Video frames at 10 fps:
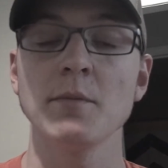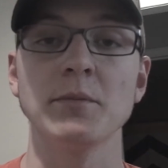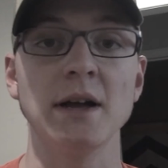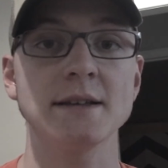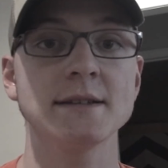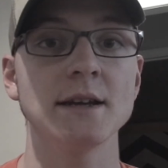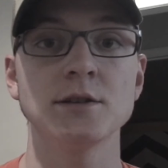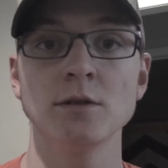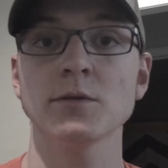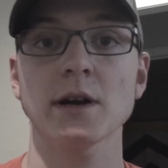but stay
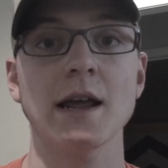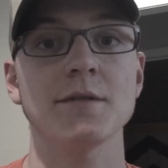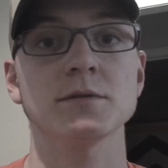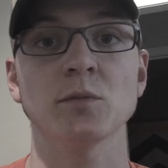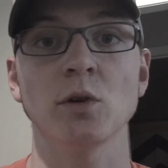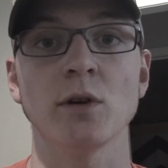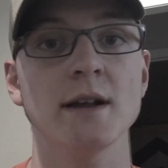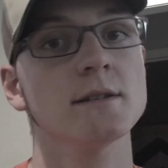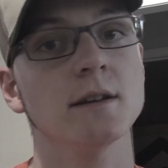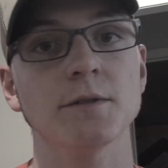tuned. We're going to have some
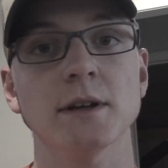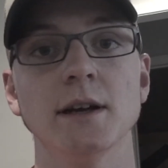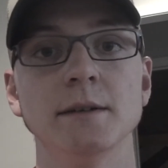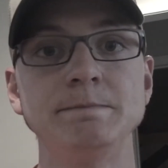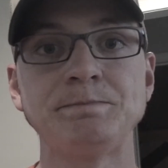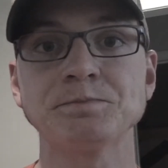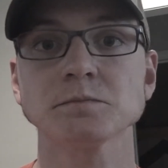great stuff to come.